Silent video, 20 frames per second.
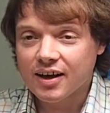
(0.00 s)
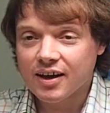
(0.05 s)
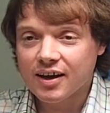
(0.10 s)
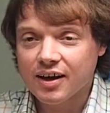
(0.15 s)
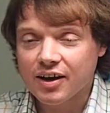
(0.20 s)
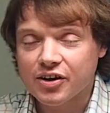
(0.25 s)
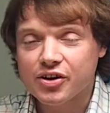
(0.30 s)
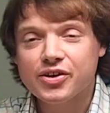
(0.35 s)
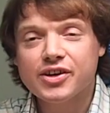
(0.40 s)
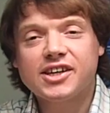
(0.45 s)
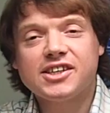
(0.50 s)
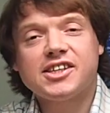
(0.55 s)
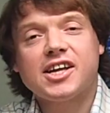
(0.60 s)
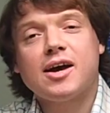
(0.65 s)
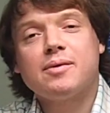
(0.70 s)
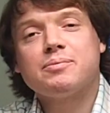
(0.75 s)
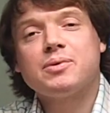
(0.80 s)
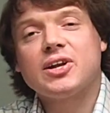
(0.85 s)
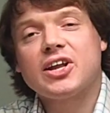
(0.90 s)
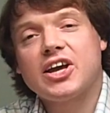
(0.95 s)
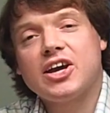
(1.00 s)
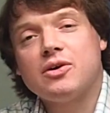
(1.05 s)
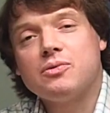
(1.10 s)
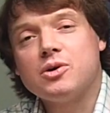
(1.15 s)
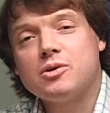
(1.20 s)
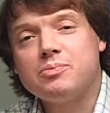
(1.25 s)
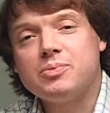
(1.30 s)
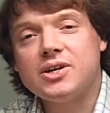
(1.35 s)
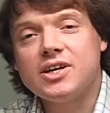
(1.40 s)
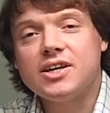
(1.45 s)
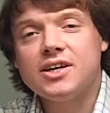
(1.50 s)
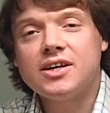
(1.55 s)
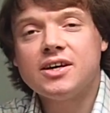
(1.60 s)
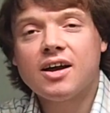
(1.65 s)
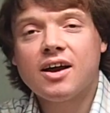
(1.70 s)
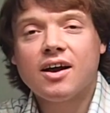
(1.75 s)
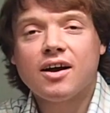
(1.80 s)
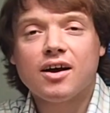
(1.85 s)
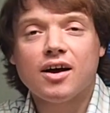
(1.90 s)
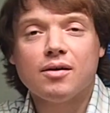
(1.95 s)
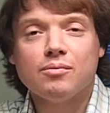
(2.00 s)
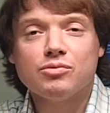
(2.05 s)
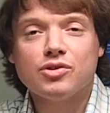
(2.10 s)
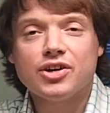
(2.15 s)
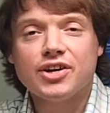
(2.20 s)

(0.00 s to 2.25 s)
A good example here would be the